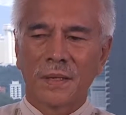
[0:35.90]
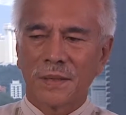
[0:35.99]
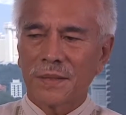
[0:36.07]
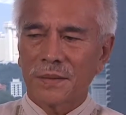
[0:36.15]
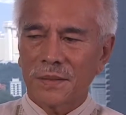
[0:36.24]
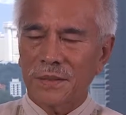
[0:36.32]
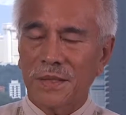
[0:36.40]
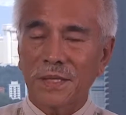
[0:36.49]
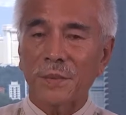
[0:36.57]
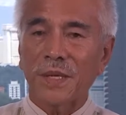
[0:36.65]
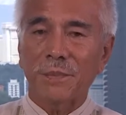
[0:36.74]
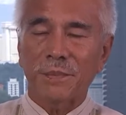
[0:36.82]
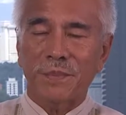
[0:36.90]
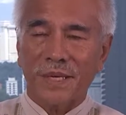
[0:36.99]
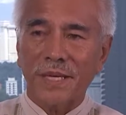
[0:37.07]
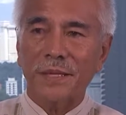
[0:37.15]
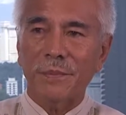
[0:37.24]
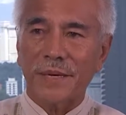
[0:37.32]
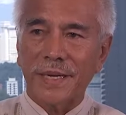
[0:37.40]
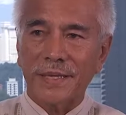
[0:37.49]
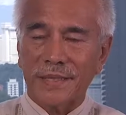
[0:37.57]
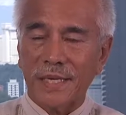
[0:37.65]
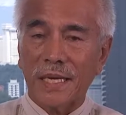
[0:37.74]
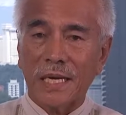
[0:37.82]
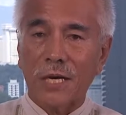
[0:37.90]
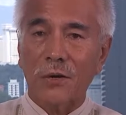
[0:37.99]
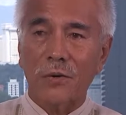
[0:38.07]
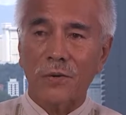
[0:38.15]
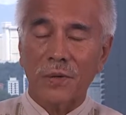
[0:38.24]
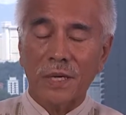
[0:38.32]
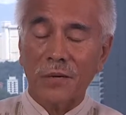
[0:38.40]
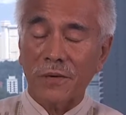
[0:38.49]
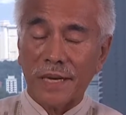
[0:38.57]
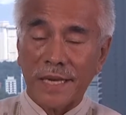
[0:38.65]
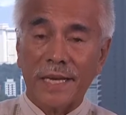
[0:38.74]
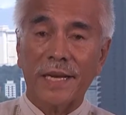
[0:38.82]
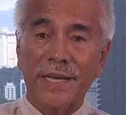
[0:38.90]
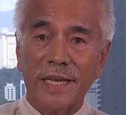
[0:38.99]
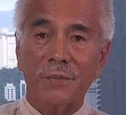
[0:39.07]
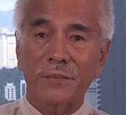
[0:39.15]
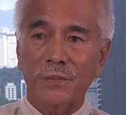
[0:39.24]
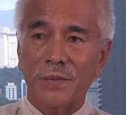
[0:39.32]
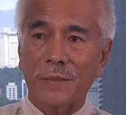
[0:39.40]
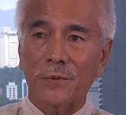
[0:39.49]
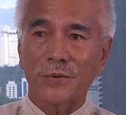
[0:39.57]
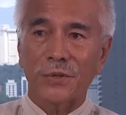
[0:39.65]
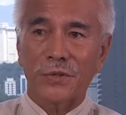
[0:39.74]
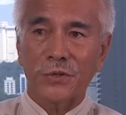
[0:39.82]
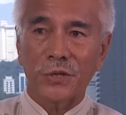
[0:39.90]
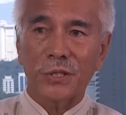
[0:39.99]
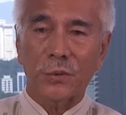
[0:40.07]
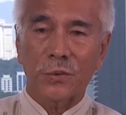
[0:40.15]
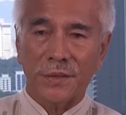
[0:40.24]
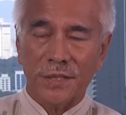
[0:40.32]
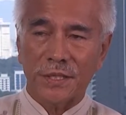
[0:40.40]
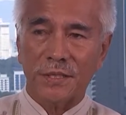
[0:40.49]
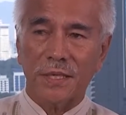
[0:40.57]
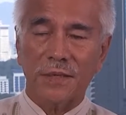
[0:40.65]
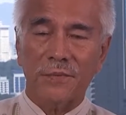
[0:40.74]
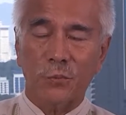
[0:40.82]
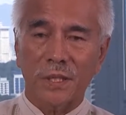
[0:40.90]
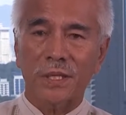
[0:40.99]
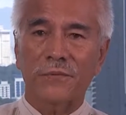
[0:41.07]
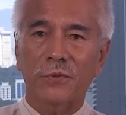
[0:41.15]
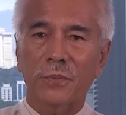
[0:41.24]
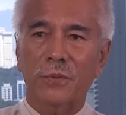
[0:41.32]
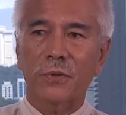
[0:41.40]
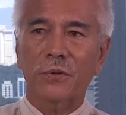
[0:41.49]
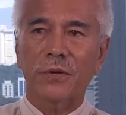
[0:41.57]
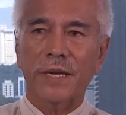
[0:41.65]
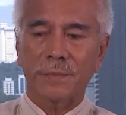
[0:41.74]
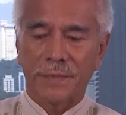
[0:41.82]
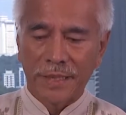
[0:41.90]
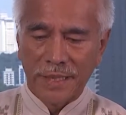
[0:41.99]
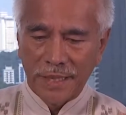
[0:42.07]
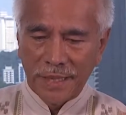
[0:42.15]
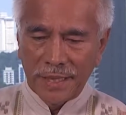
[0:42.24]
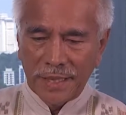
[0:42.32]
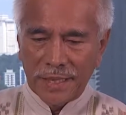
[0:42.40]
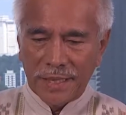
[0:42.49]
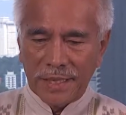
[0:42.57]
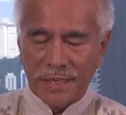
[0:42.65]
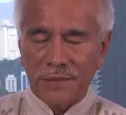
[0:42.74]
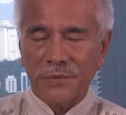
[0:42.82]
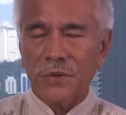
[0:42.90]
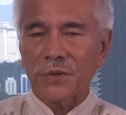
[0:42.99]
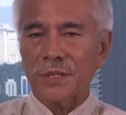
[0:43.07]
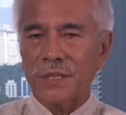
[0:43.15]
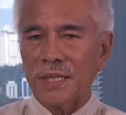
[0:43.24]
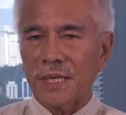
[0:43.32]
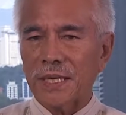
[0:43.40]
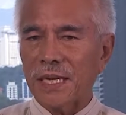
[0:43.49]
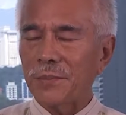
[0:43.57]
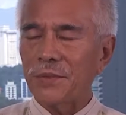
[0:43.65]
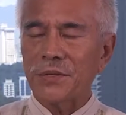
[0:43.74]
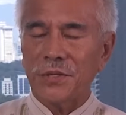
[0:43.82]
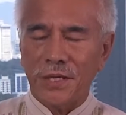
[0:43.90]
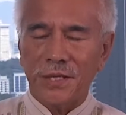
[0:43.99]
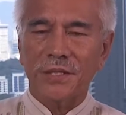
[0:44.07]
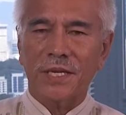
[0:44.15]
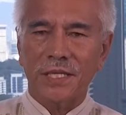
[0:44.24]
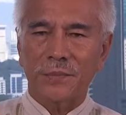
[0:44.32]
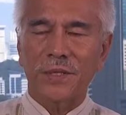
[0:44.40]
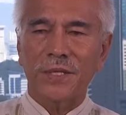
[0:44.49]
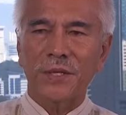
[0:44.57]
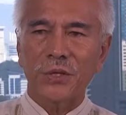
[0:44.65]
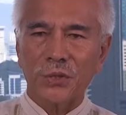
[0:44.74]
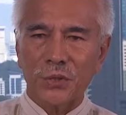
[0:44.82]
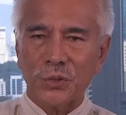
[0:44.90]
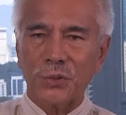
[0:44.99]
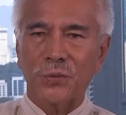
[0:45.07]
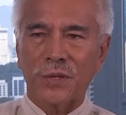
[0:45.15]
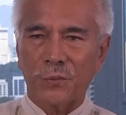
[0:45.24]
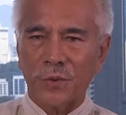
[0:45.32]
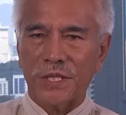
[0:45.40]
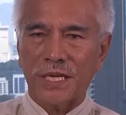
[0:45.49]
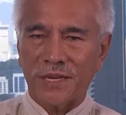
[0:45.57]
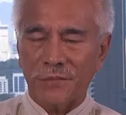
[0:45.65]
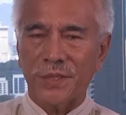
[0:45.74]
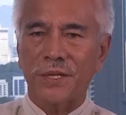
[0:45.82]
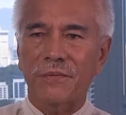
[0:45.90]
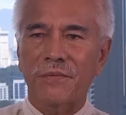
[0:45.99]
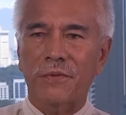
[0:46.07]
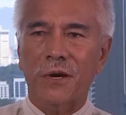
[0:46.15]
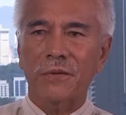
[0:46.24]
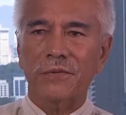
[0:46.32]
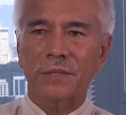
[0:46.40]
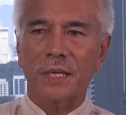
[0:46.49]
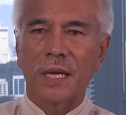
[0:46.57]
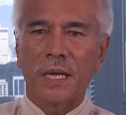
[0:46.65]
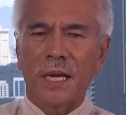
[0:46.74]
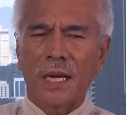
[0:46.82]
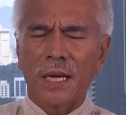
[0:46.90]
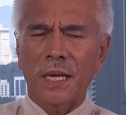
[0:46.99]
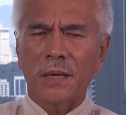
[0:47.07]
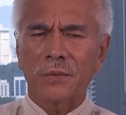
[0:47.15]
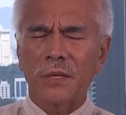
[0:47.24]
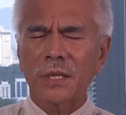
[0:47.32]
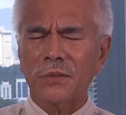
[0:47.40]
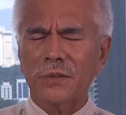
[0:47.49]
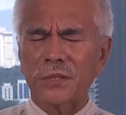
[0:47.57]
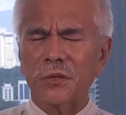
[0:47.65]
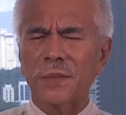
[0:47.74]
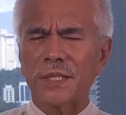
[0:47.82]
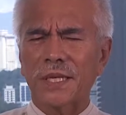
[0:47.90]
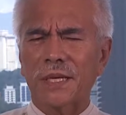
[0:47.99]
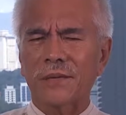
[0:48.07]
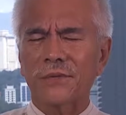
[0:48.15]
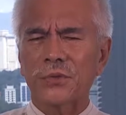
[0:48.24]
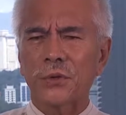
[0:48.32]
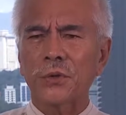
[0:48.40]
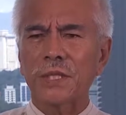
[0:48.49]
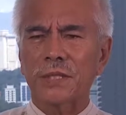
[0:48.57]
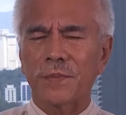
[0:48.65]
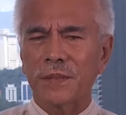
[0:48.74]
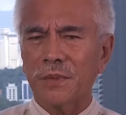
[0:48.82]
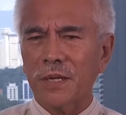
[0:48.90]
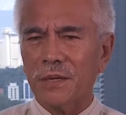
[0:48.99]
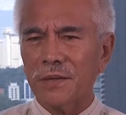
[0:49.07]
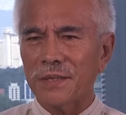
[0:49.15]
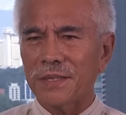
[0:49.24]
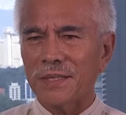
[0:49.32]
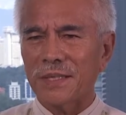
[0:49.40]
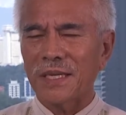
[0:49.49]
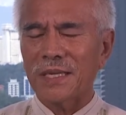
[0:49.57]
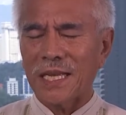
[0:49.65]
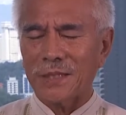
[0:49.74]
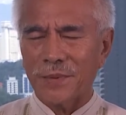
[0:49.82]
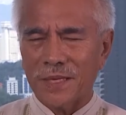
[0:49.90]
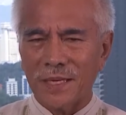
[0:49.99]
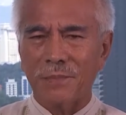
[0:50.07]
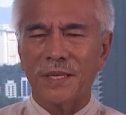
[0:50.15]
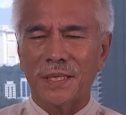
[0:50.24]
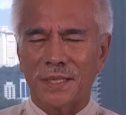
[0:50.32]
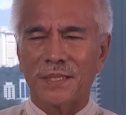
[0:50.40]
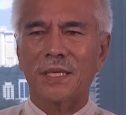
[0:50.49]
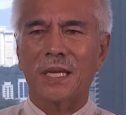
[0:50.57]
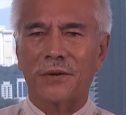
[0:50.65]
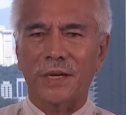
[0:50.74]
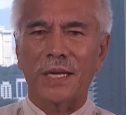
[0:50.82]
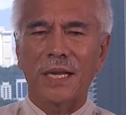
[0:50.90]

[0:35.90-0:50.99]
Well, let me begin by saying how glad I am to be able to join you on this wonderful program. And of course, climate change has been an issue with which I've been involved, not so much out of choice, but because it has become necessary.